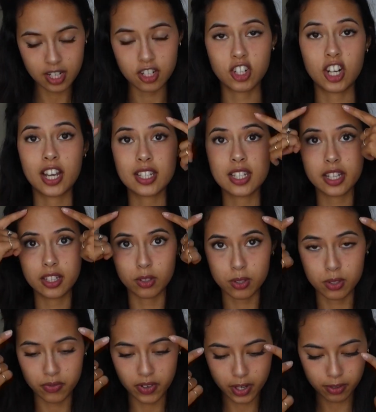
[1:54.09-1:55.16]
and she has like
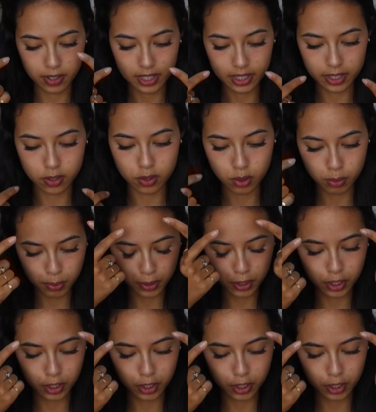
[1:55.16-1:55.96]
those very like super